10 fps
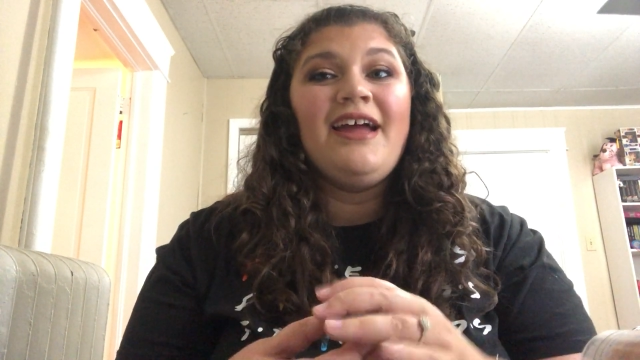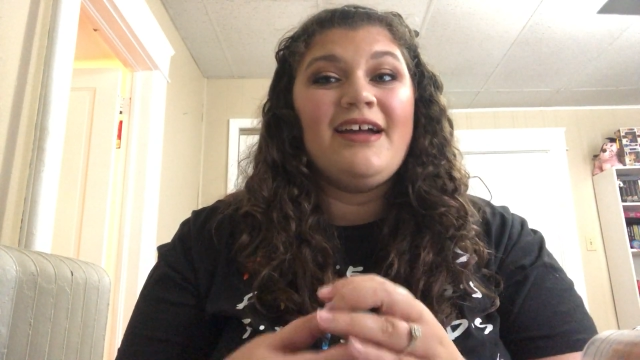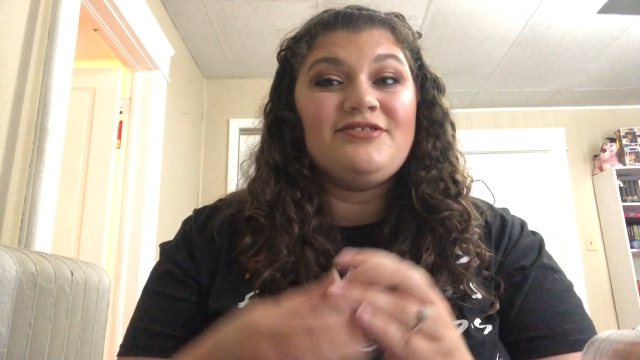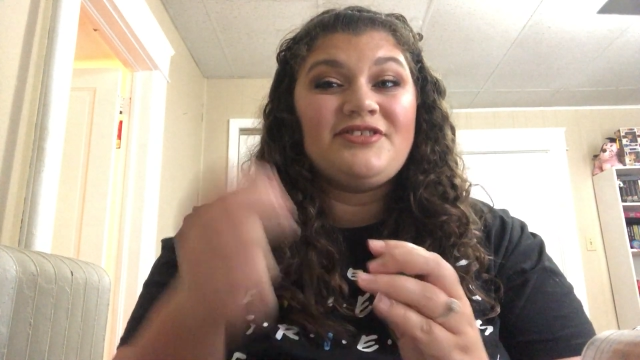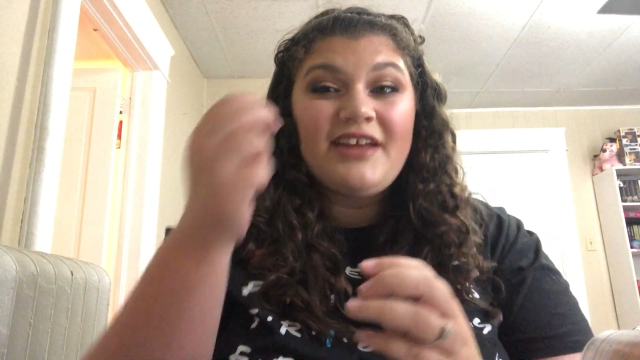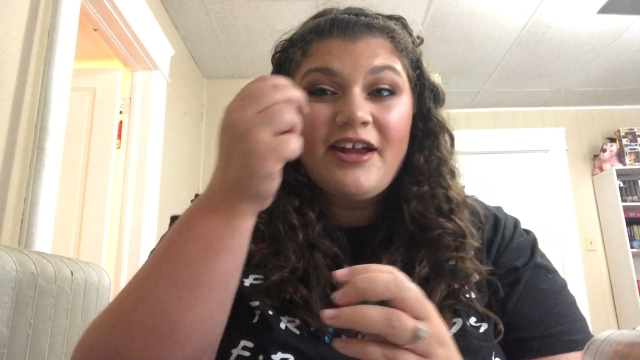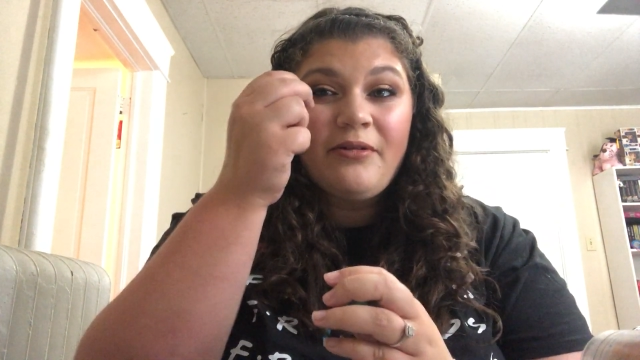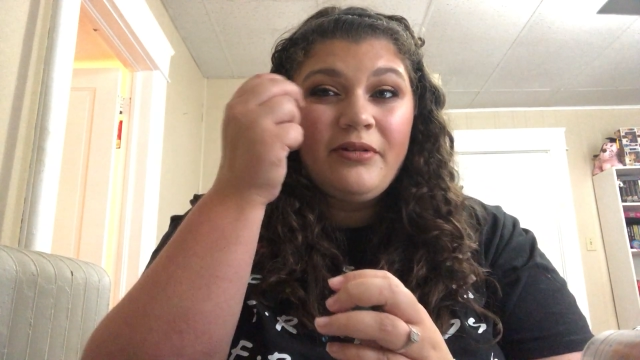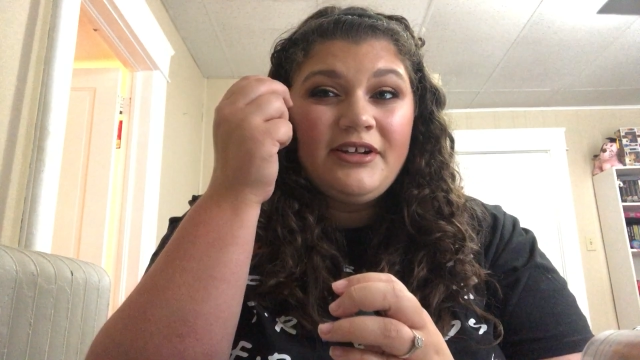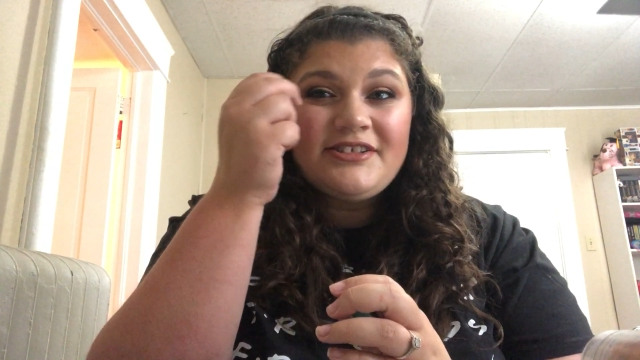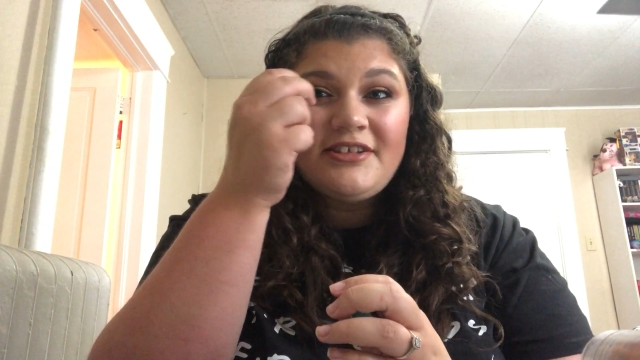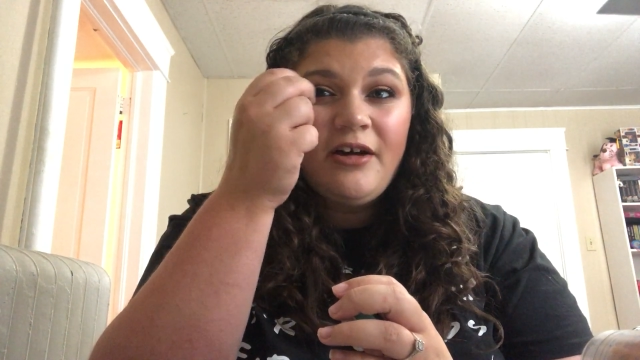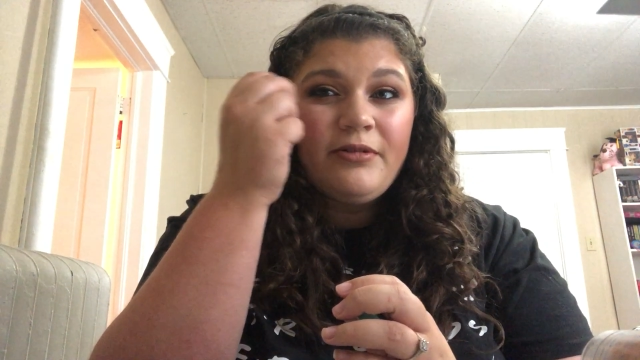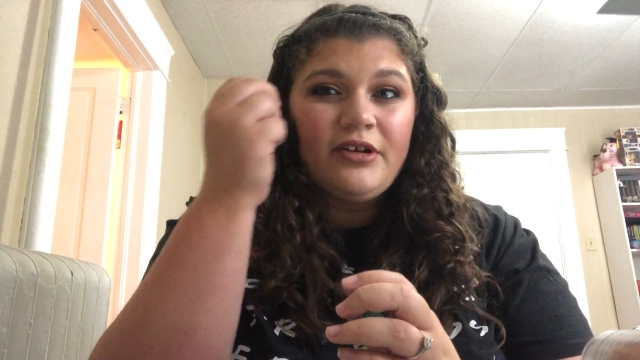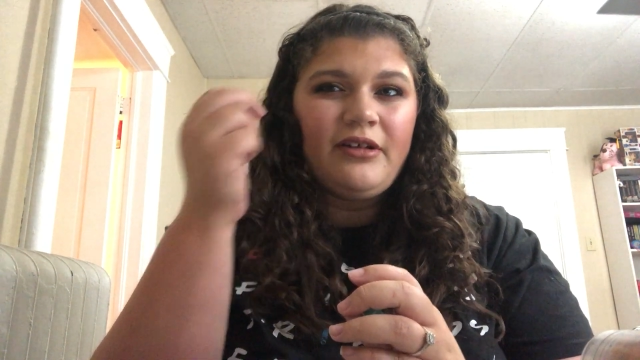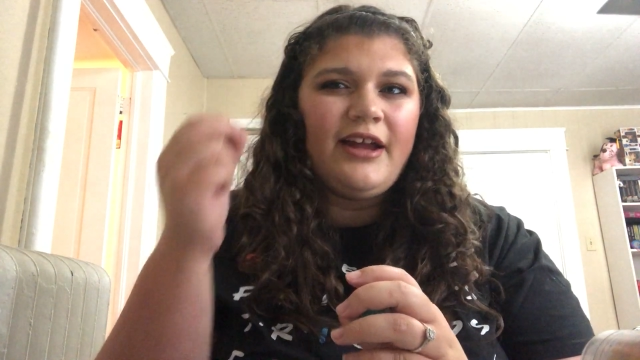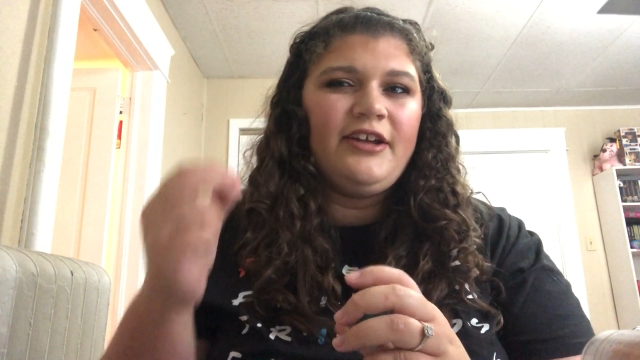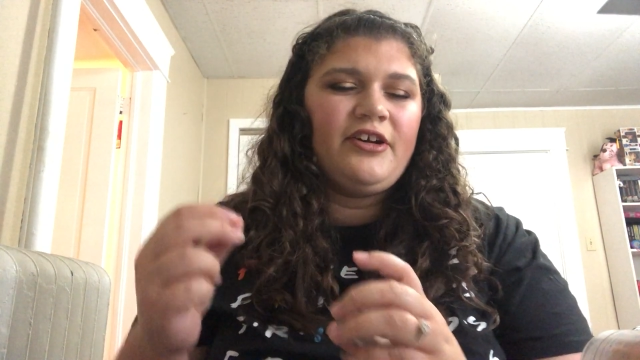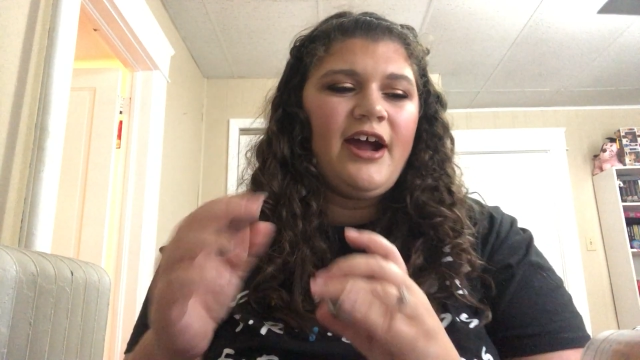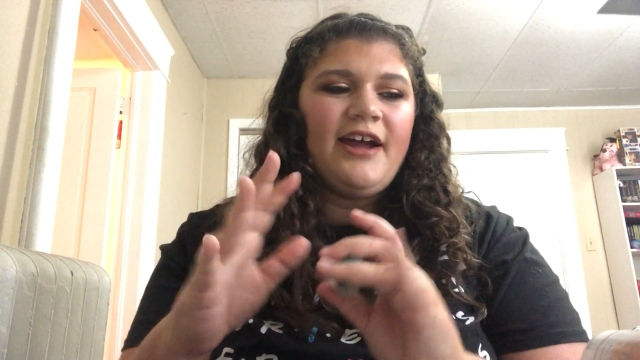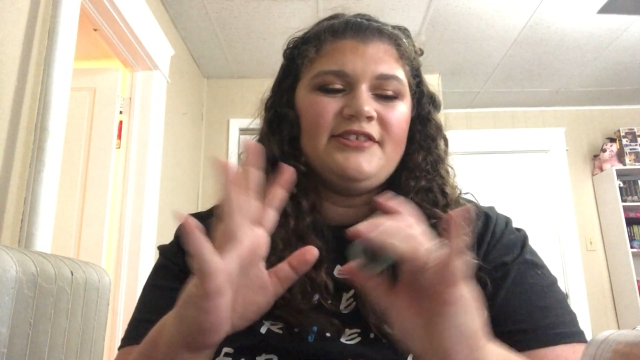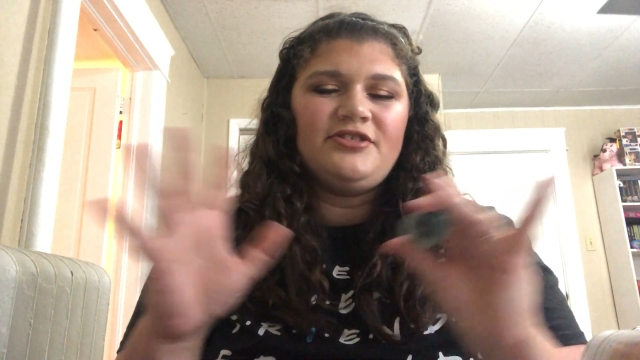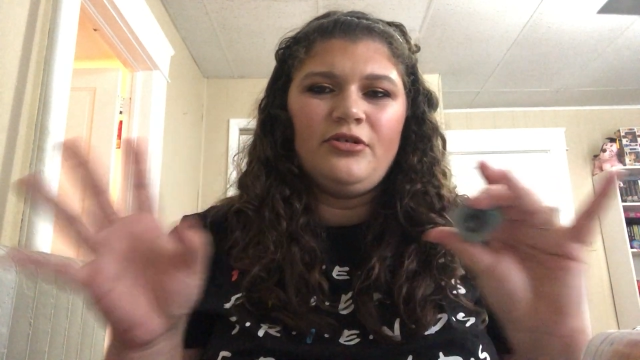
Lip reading: and just take it really slow when you're lining your eyes.